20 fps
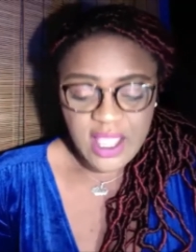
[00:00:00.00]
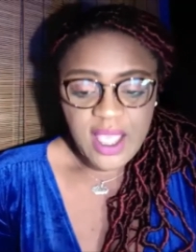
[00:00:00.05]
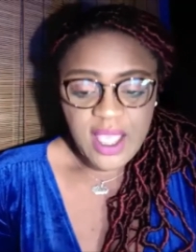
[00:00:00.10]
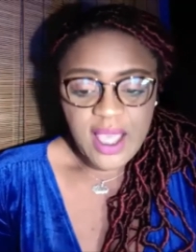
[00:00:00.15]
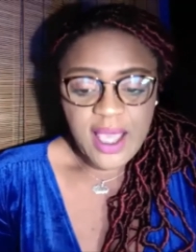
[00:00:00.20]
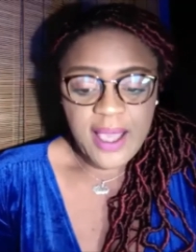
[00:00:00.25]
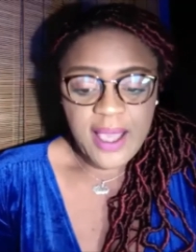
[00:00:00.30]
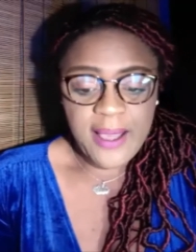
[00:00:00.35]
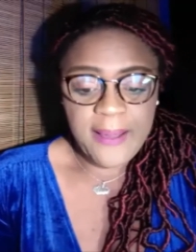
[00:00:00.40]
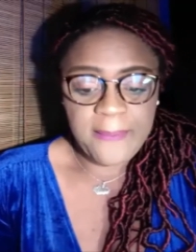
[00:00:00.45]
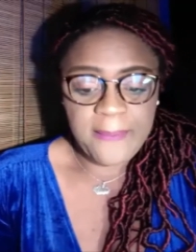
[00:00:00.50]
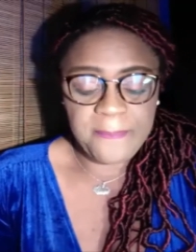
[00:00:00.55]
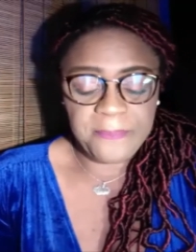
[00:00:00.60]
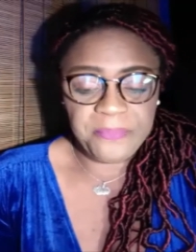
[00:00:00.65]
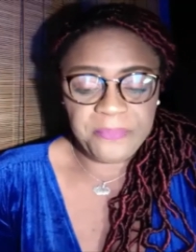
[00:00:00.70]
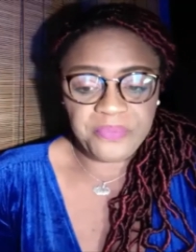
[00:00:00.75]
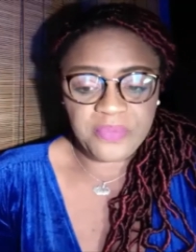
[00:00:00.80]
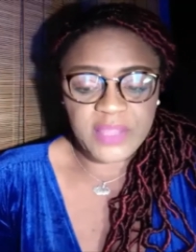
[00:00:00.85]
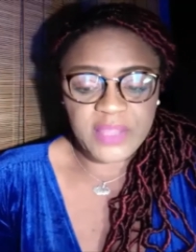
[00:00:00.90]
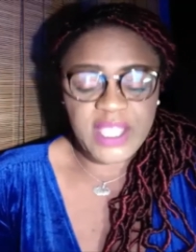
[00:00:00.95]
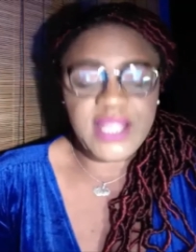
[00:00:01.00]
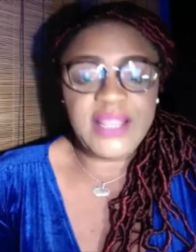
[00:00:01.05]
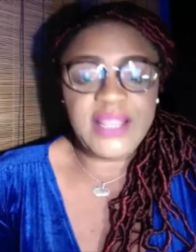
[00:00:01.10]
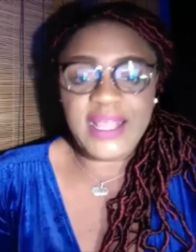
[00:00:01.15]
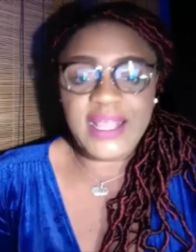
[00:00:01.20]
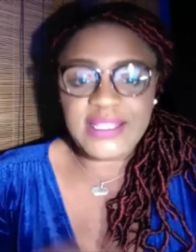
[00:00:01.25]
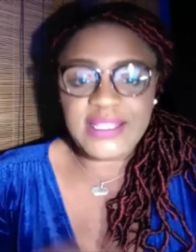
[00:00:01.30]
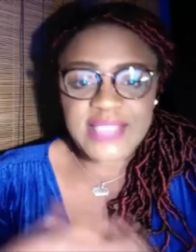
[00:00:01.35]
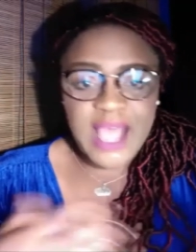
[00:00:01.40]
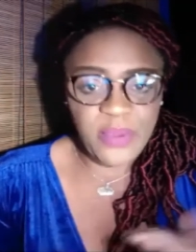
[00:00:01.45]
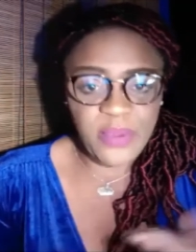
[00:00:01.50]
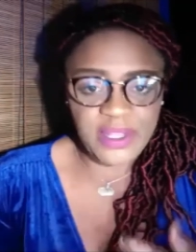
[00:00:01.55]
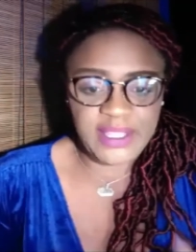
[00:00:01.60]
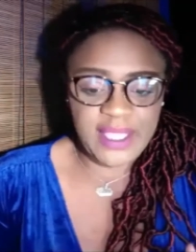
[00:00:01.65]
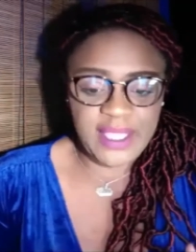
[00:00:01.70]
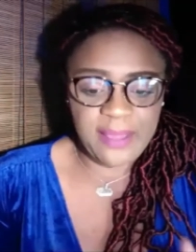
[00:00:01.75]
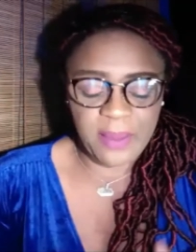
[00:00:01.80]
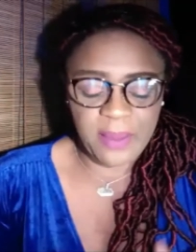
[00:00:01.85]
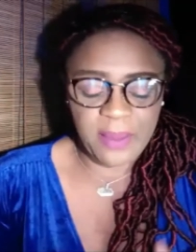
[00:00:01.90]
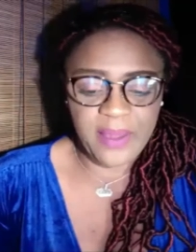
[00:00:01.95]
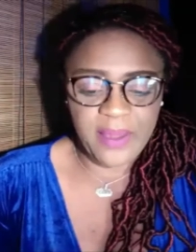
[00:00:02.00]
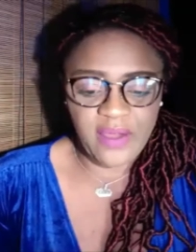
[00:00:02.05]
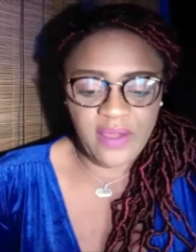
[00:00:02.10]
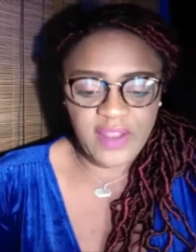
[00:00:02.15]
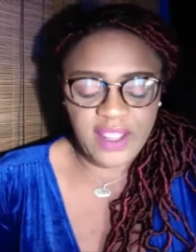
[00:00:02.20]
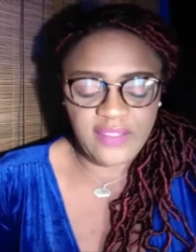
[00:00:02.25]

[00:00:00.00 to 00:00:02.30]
And that's how it came about.